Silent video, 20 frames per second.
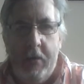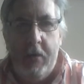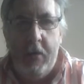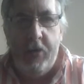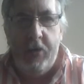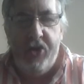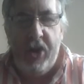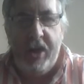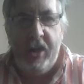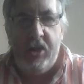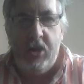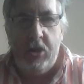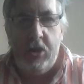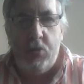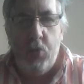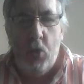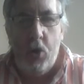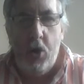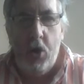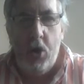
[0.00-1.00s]
thesis
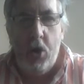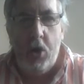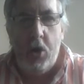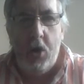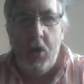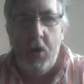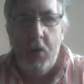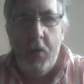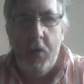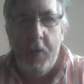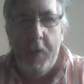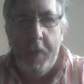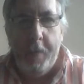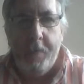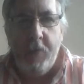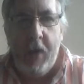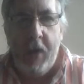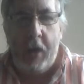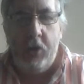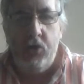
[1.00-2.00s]
work
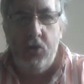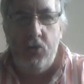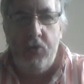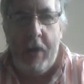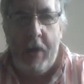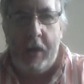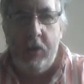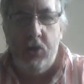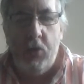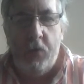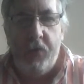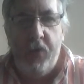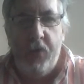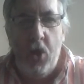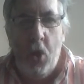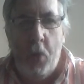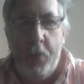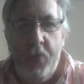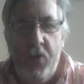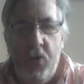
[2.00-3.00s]
that I should write up for the
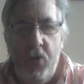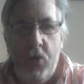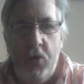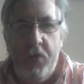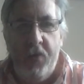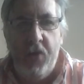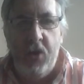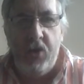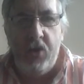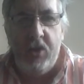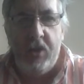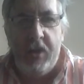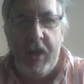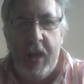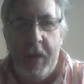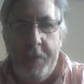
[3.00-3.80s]
Open University,